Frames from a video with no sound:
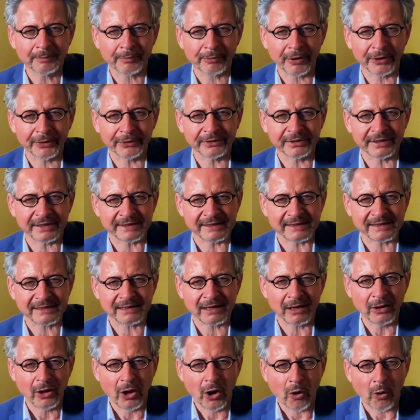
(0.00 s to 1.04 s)
protest
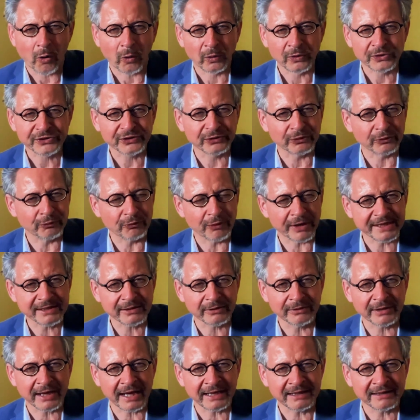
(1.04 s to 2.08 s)
also
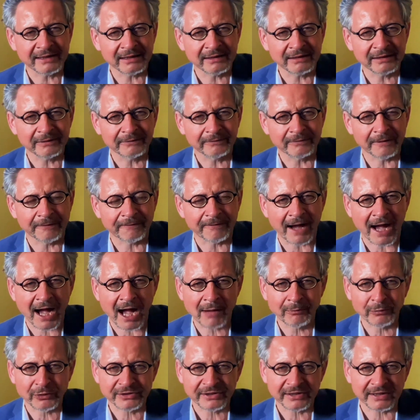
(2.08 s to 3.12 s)
resonated with
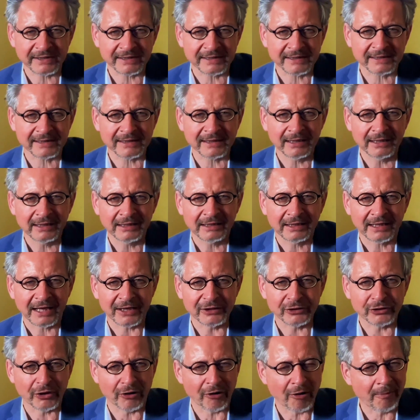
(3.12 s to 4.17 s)
Amos's and
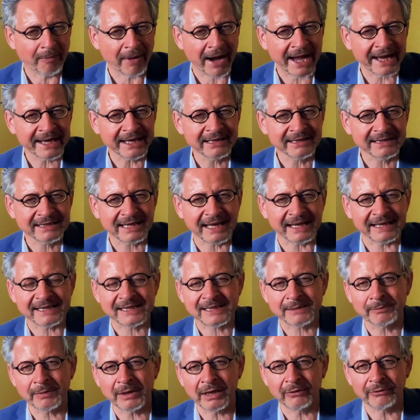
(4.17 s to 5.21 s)
Jeremiah's
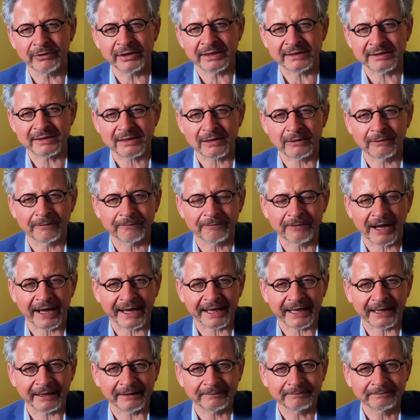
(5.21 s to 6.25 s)
experience of
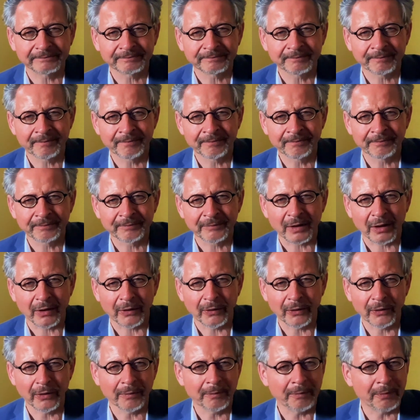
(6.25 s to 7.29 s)
fire.
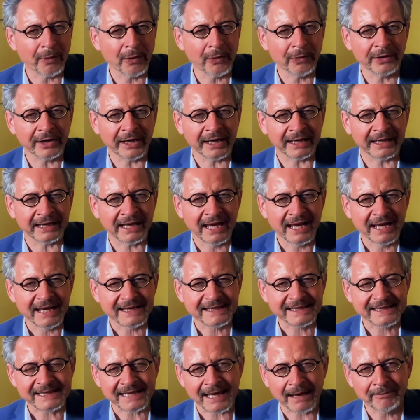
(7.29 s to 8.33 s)
Her burning
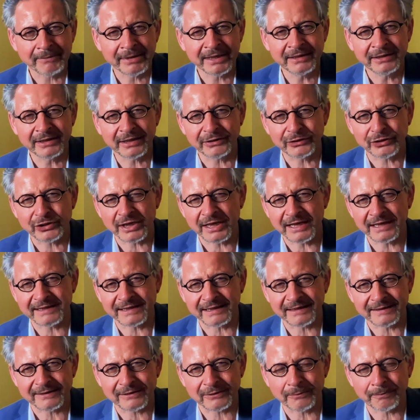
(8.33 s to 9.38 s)
summoned
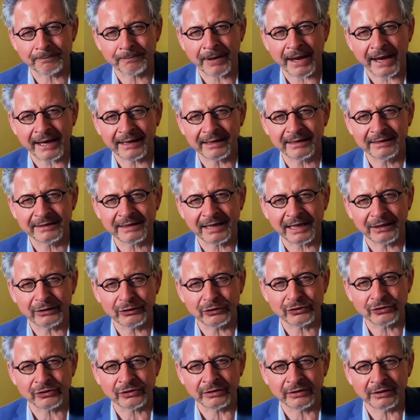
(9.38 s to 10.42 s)
Jesus to pay
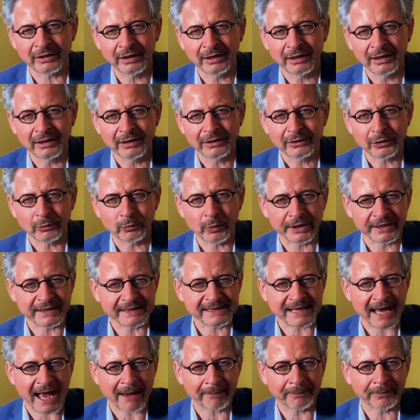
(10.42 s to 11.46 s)
attention to what is
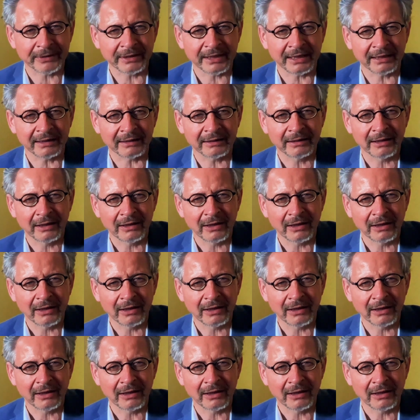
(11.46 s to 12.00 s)
happening